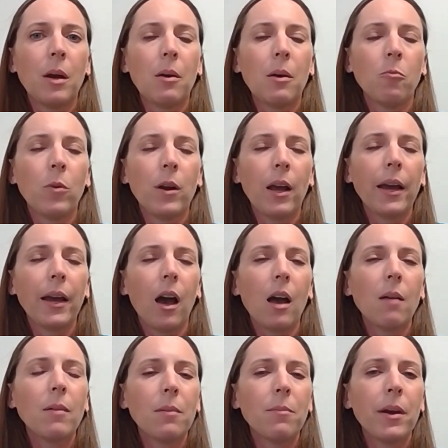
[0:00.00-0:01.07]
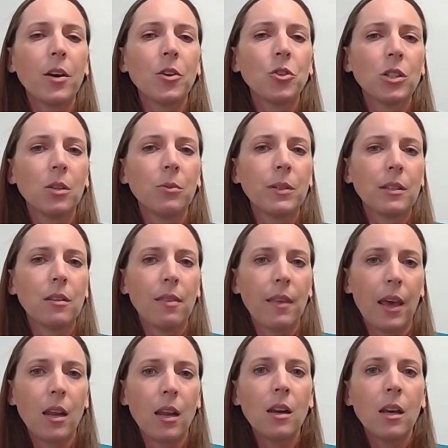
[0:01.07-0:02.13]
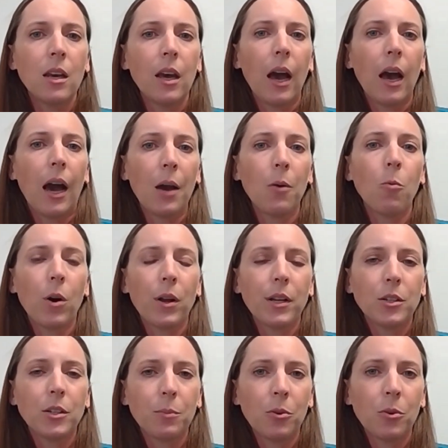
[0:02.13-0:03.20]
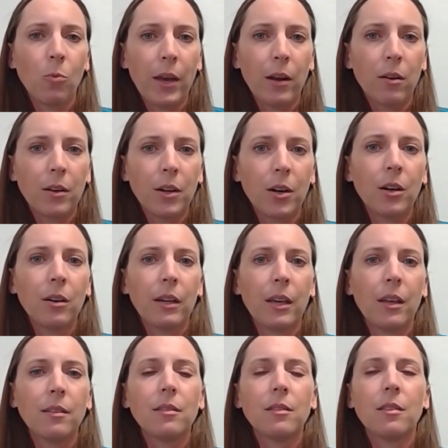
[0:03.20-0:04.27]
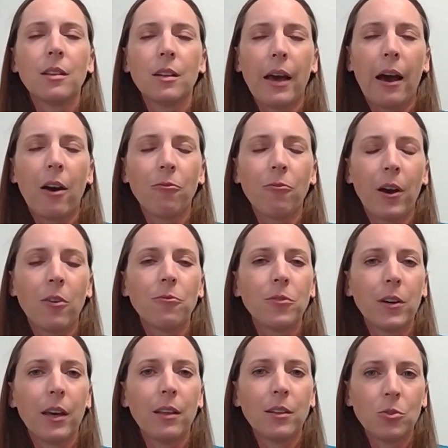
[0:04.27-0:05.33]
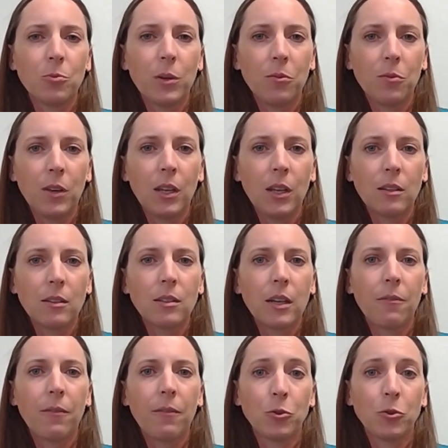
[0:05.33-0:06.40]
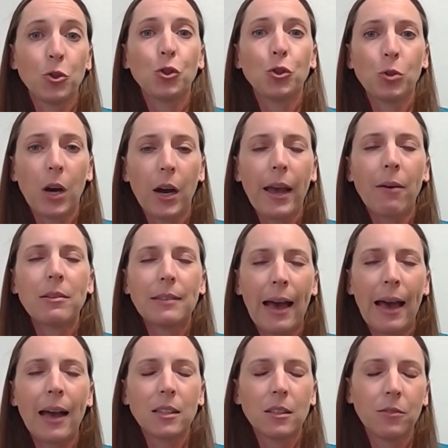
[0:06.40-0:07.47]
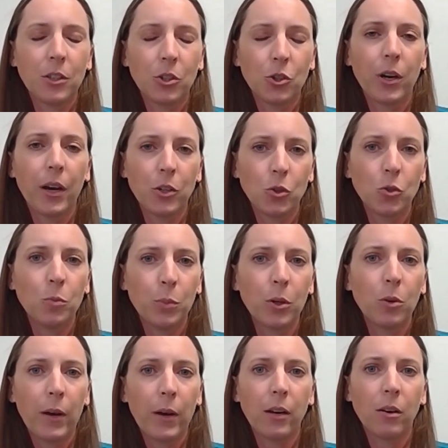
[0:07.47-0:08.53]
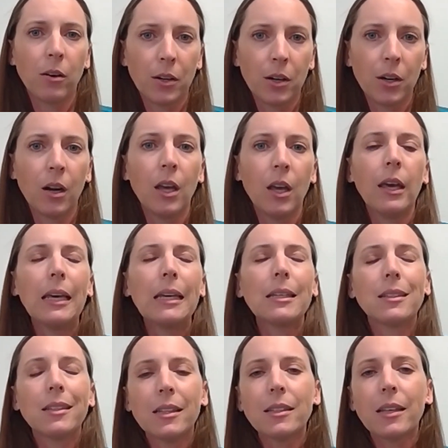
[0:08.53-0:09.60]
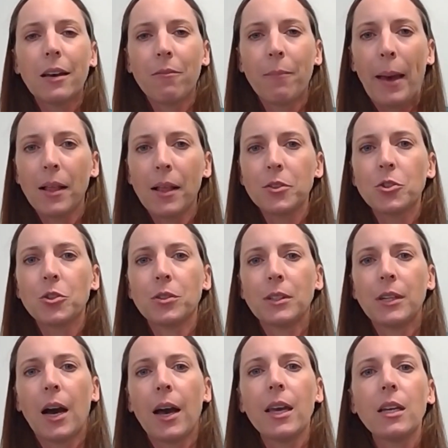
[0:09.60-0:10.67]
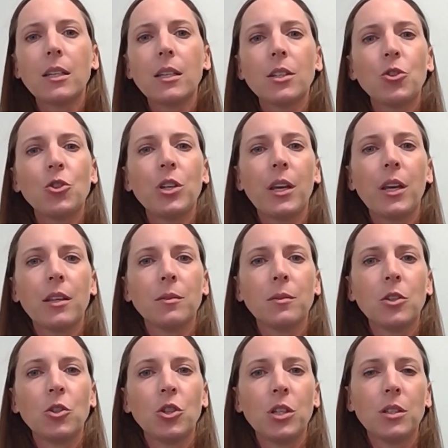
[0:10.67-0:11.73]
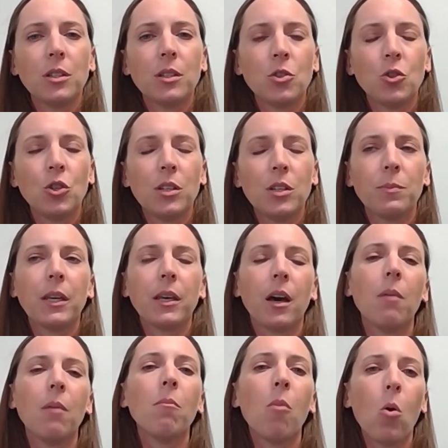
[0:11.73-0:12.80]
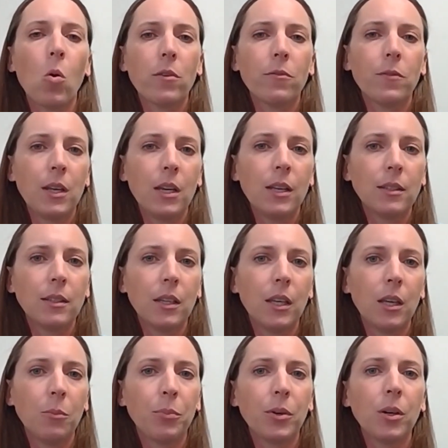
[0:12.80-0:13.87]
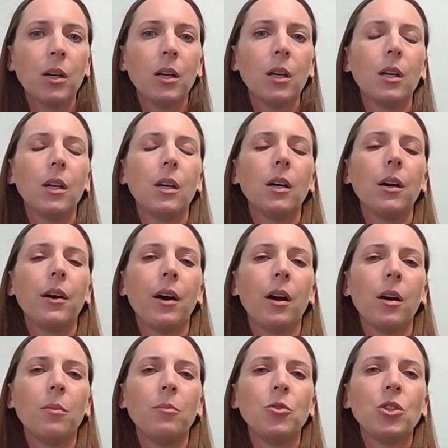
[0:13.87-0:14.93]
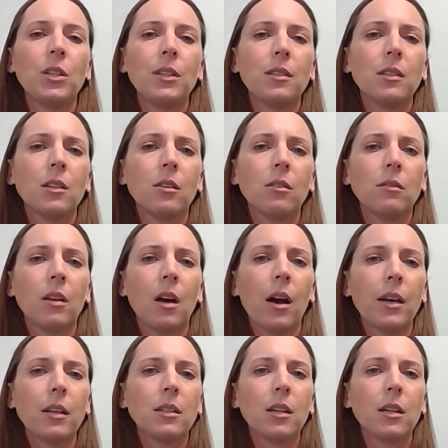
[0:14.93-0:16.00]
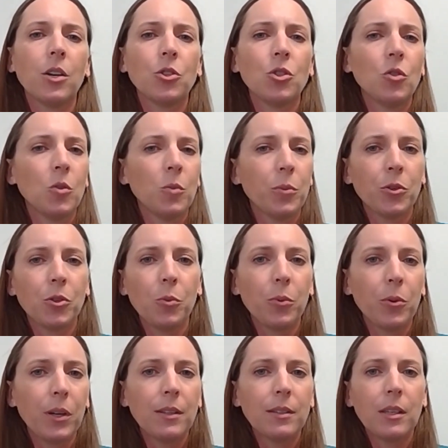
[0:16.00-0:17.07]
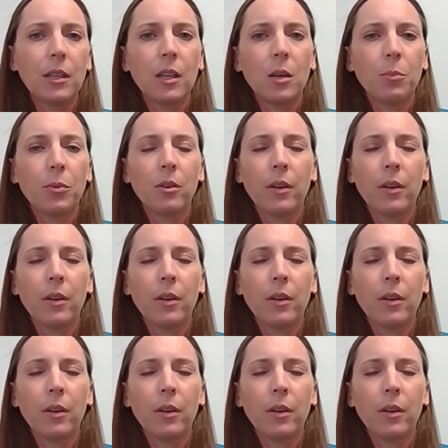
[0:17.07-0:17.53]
When I got my mare, she was thin. I wanted to put weight on her, hence the alfalfa and the sweet feed and stuff. I was actively trying to put weight on her. Since I've balanced her diet, she's become more of an easy keeper. She's still not a super duper easy keeper.